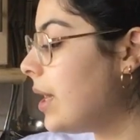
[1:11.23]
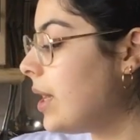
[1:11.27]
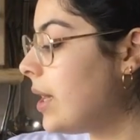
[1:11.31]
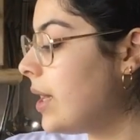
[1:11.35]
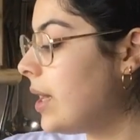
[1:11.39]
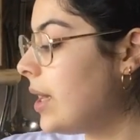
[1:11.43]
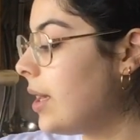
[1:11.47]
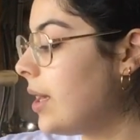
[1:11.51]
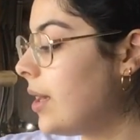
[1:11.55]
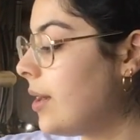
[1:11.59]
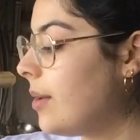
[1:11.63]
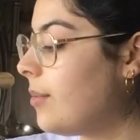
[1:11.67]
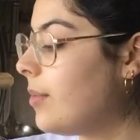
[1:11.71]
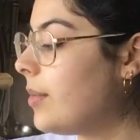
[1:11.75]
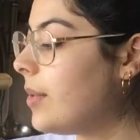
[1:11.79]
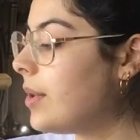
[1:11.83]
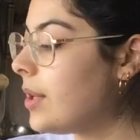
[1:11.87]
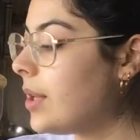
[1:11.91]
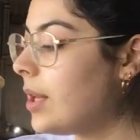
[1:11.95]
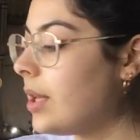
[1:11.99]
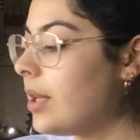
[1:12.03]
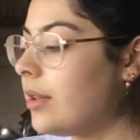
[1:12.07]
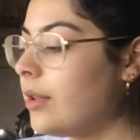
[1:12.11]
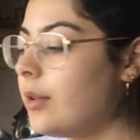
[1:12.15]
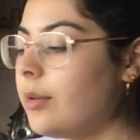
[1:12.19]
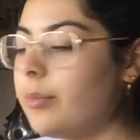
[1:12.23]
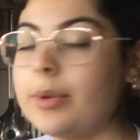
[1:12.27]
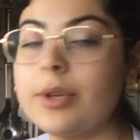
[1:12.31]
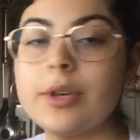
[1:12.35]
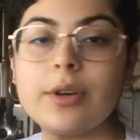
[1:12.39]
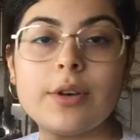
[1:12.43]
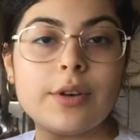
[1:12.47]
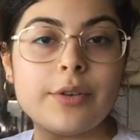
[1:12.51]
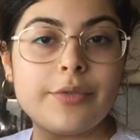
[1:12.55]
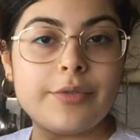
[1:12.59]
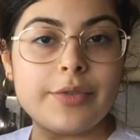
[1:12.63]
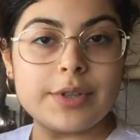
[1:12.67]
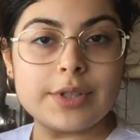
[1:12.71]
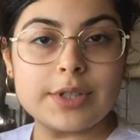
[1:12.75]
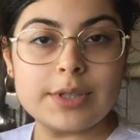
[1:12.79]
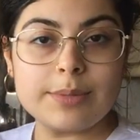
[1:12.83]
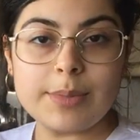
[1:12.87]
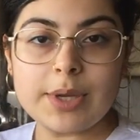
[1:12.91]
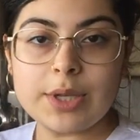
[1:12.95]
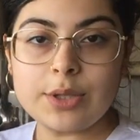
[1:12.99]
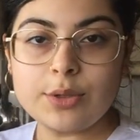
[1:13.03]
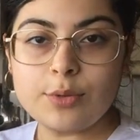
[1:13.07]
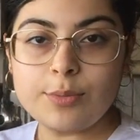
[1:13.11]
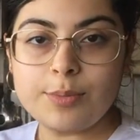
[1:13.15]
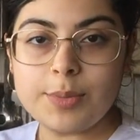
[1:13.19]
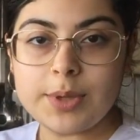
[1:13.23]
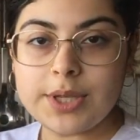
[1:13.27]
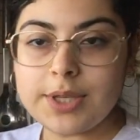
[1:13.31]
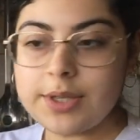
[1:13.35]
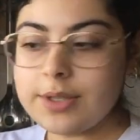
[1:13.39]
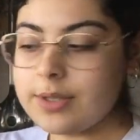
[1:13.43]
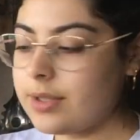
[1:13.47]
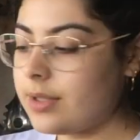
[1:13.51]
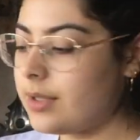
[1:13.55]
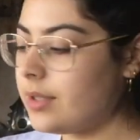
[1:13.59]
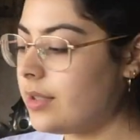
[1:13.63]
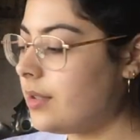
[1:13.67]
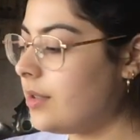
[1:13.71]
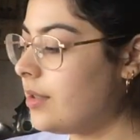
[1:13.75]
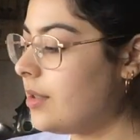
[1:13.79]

a little bit of tomato paste.